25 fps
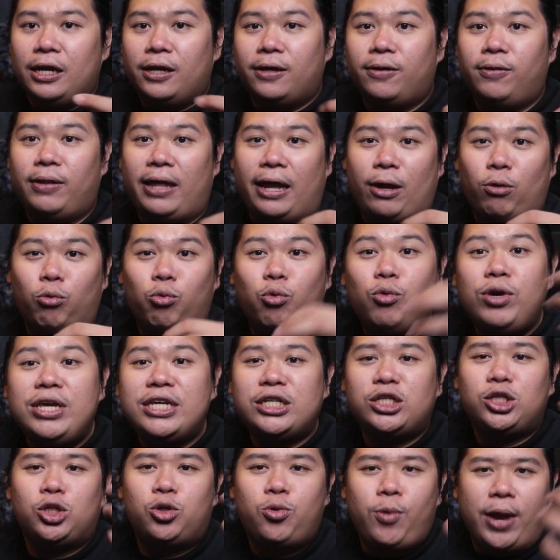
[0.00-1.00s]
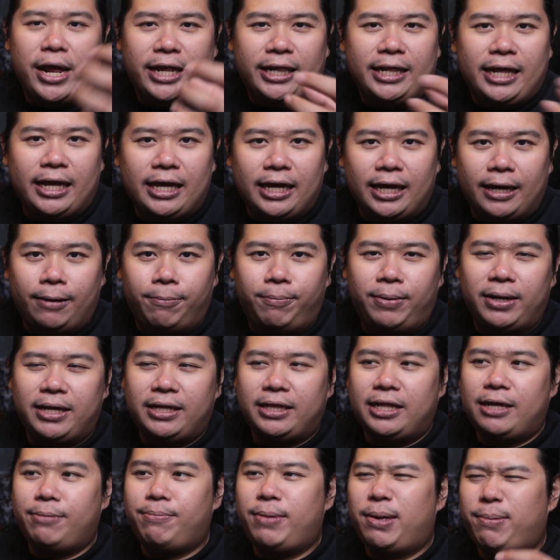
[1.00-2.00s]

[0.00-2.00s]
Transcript: like, wish granting ability.